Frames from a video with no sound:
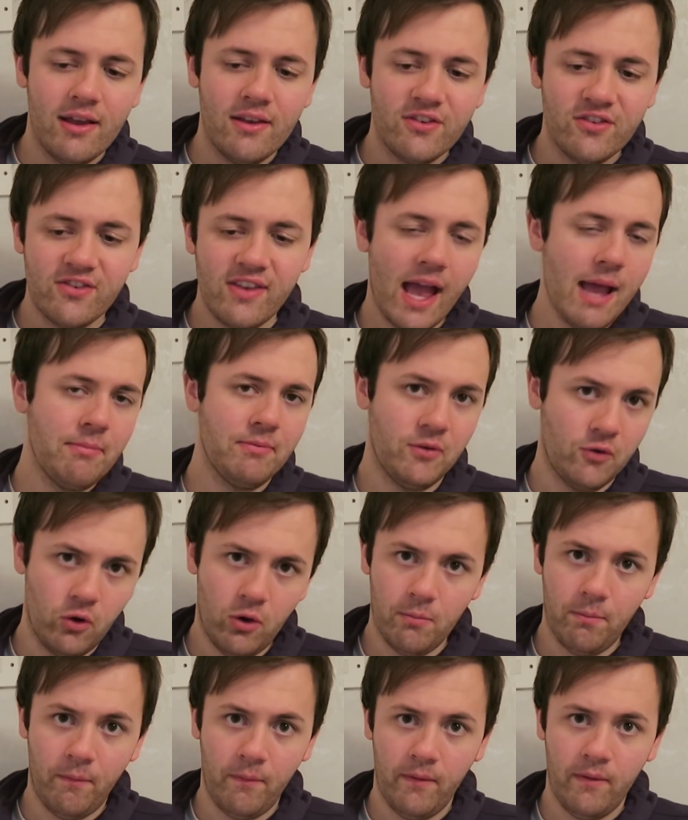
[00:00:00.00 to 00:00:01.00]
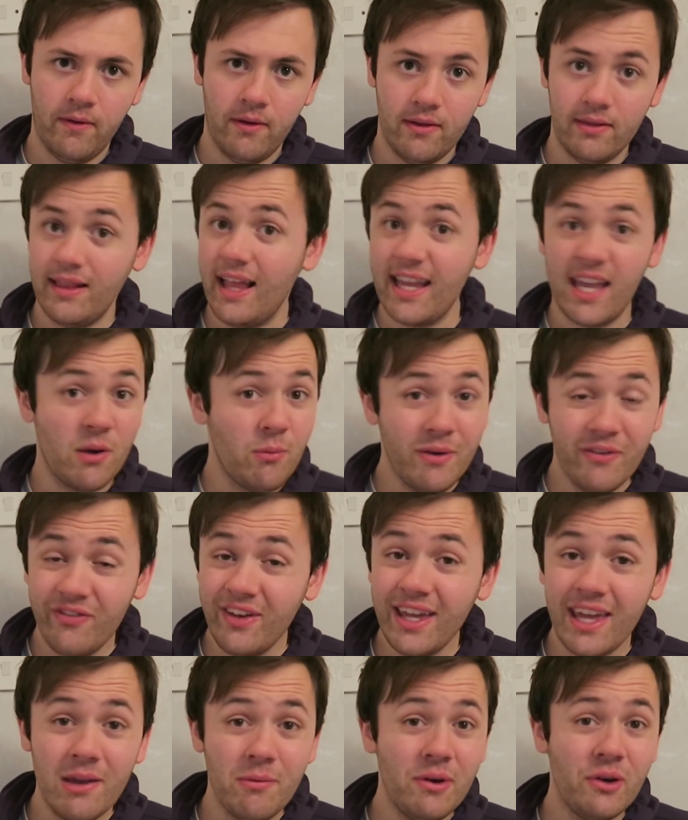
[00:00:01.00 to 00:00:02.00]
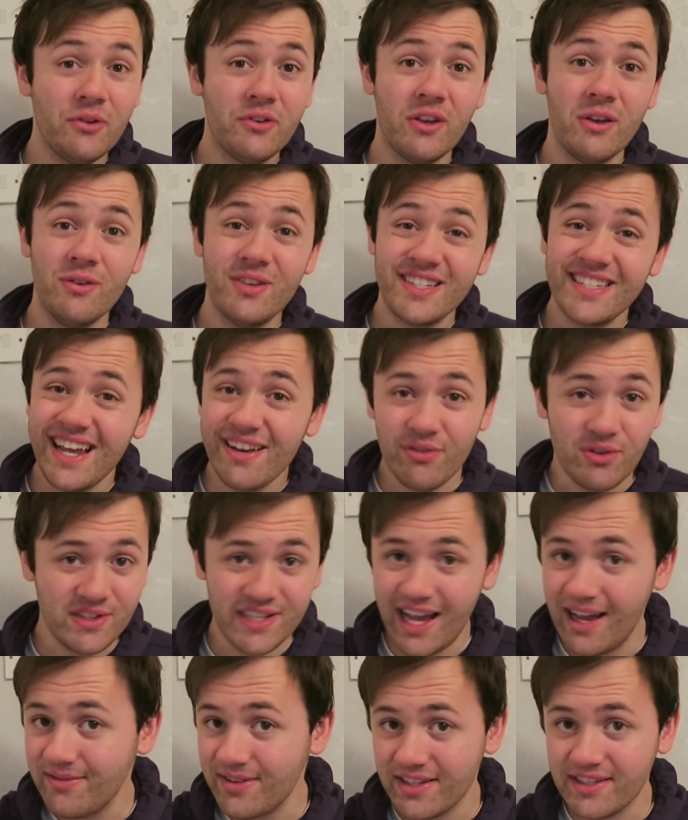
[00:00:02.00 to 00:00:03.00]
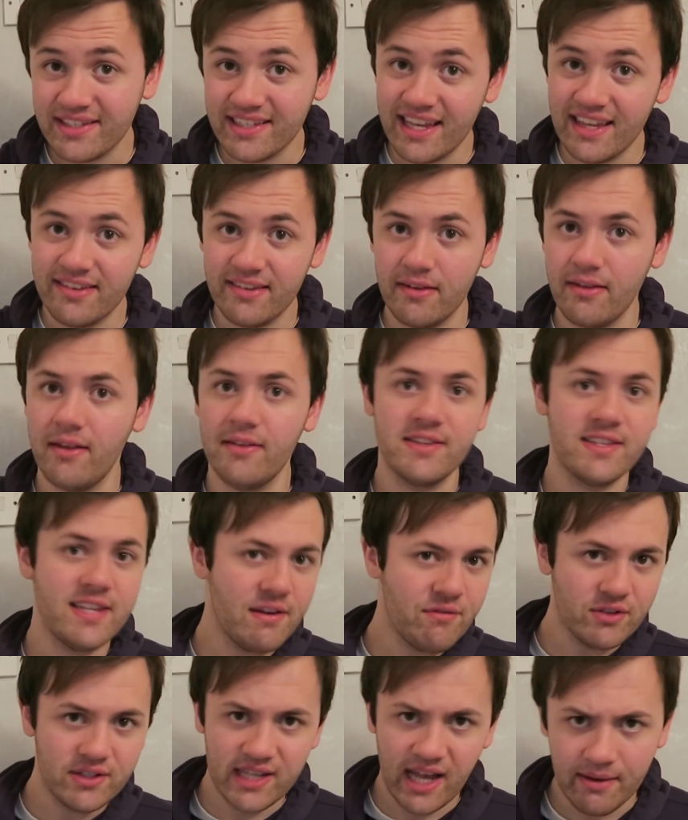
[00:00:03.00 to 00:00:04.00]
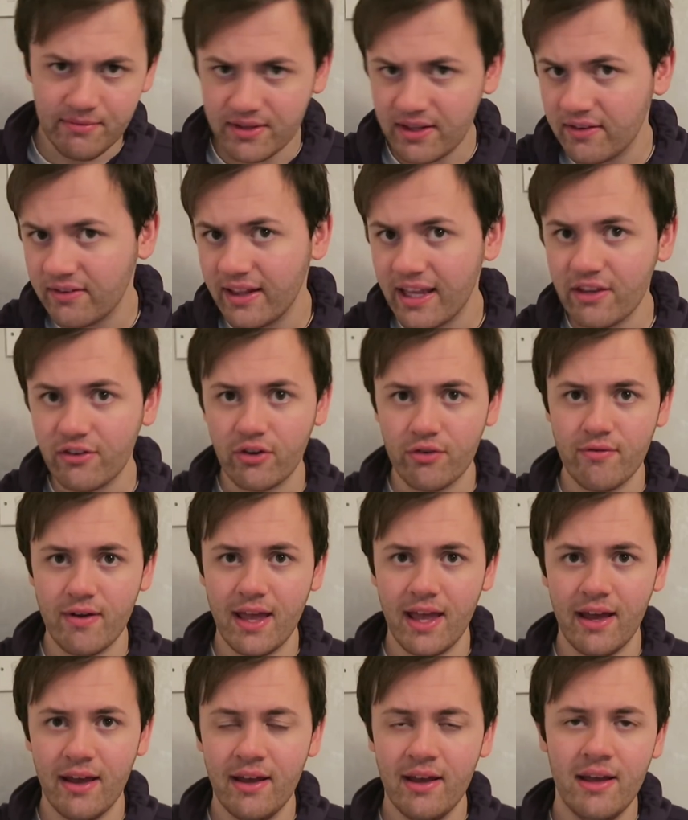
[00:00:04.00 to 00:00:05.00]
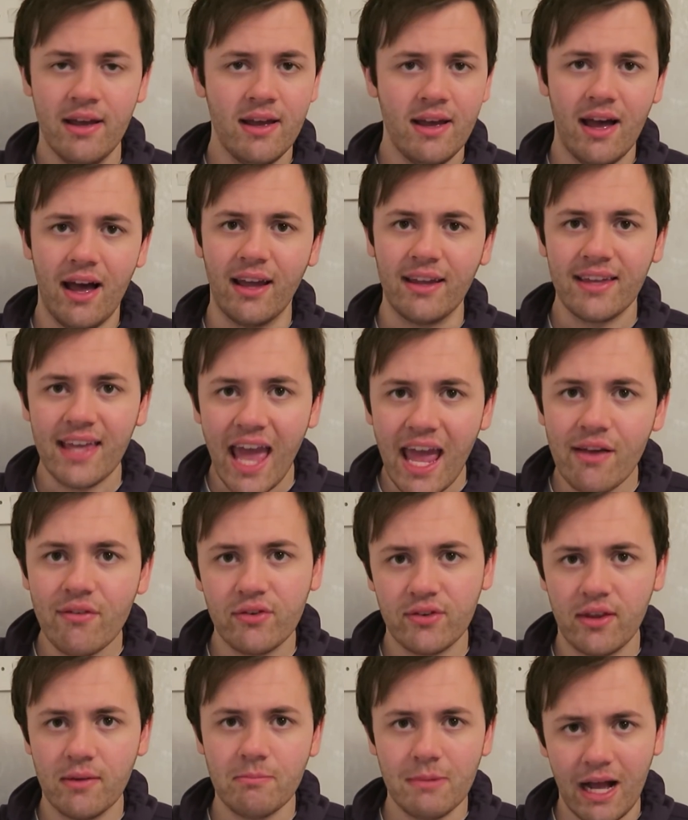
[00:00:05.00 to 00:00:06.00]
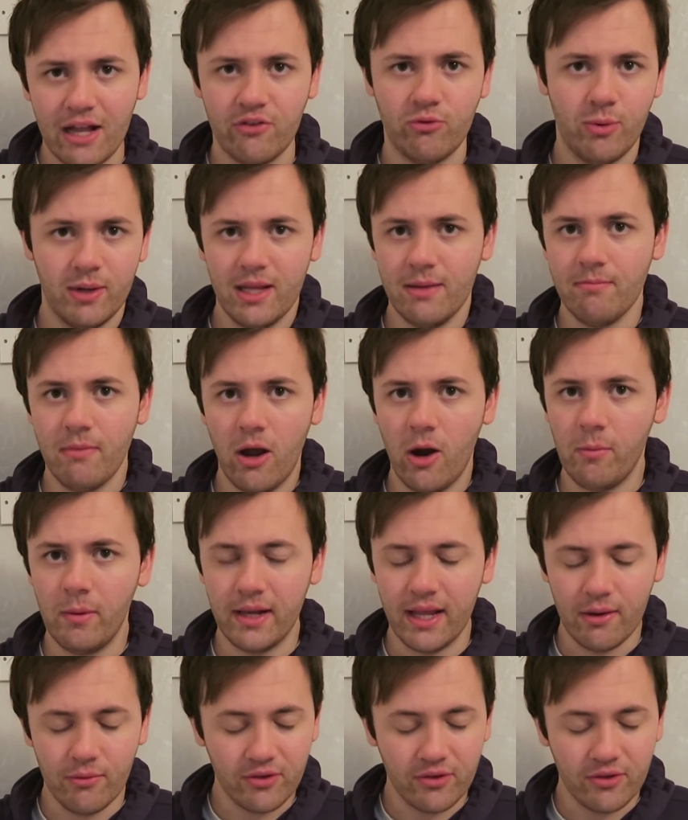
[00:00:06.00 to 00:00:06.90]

steps up, like I would think he will do several times this season and several times in his Leeds career, and gave us the match-winning moment.